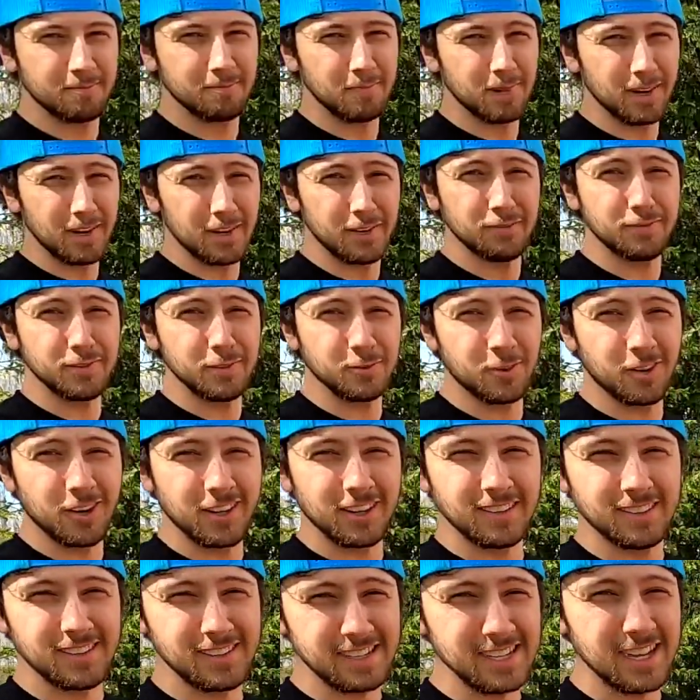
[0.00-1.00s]
but if you
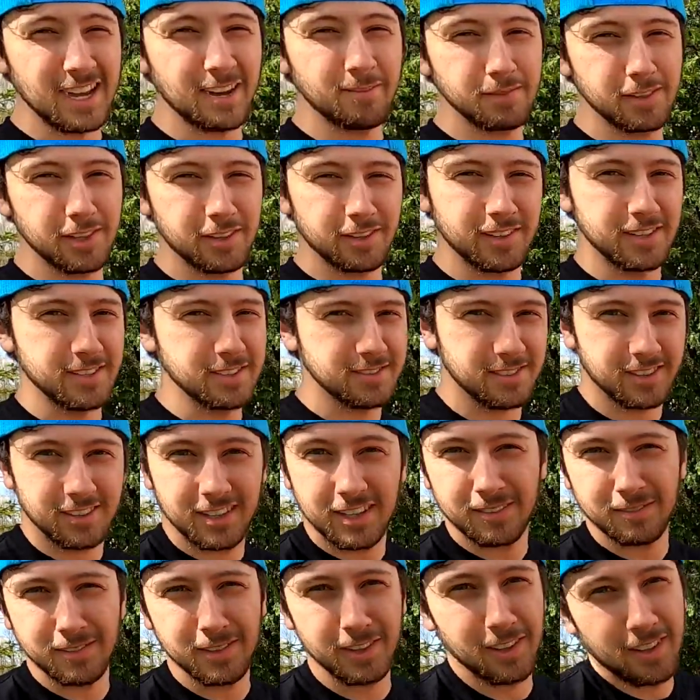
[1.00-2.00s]
want, DM me on
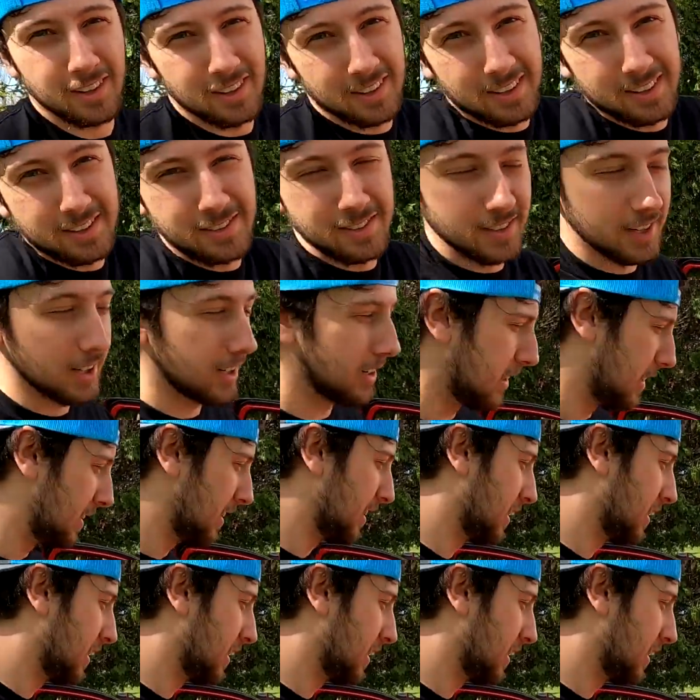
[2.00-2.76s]
Instagram. You know, I'll let you know.